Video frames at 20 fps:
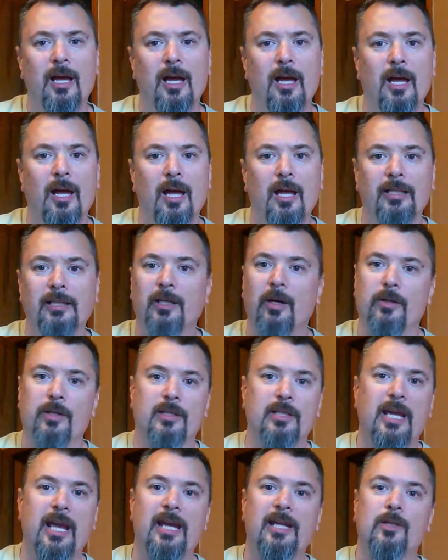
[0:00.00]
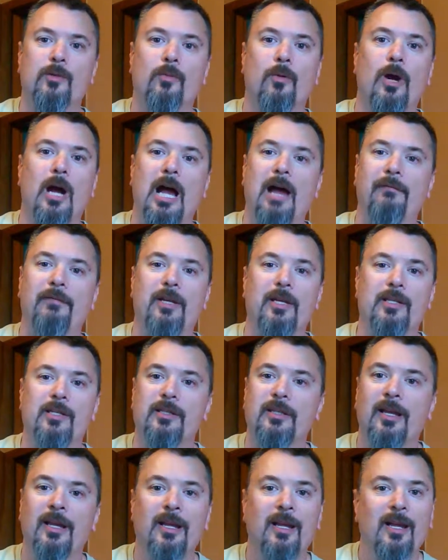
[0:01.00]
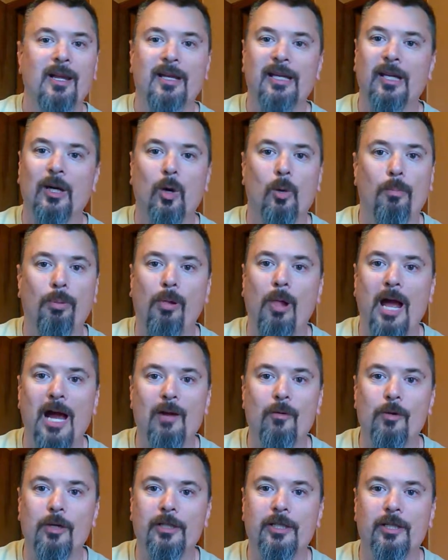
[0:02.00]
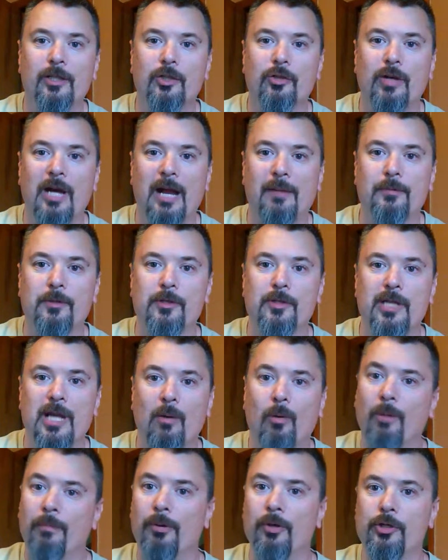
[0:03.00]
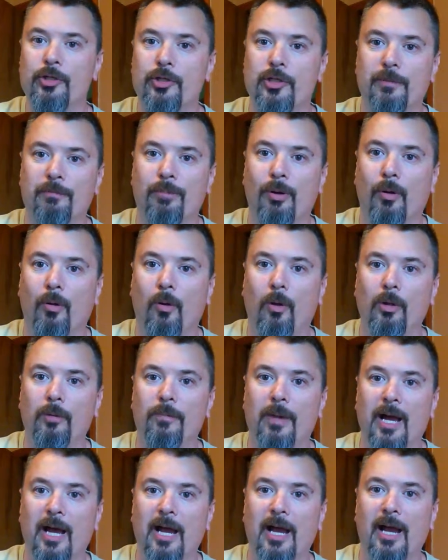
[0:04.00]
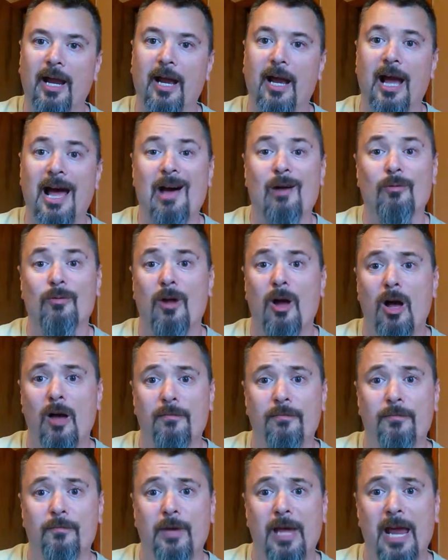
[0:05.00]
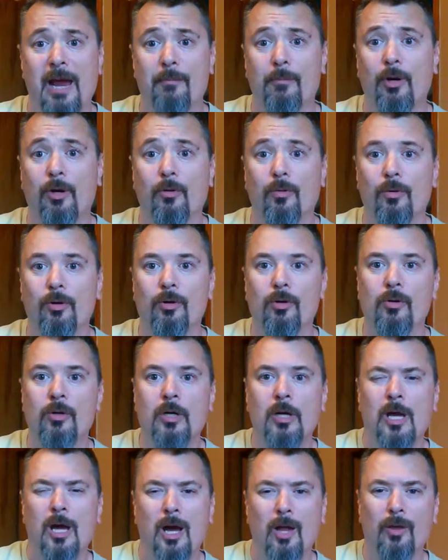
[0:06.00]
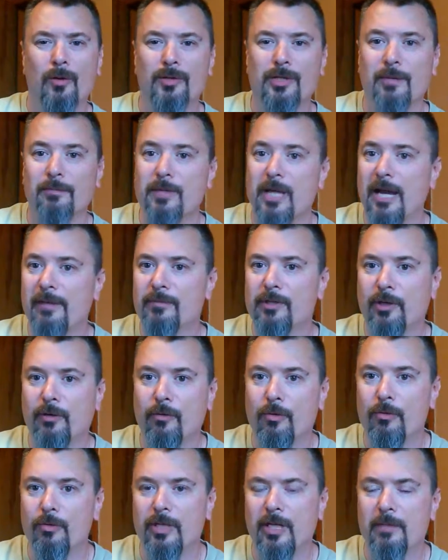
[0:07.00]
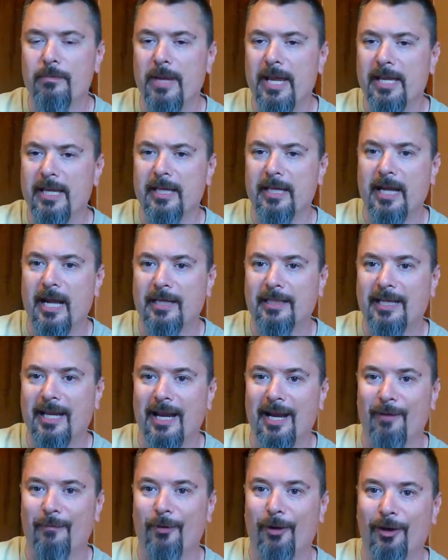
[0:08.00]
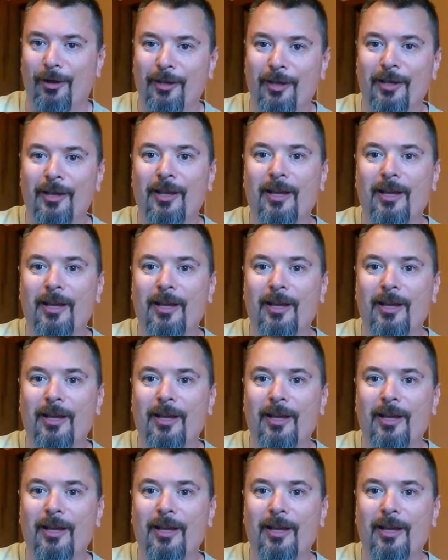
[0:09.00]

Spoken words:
the tanks were obvious, plywood contraptions that were pushed and pulled by off-camera crew. Although sometimes the crew did make it on camera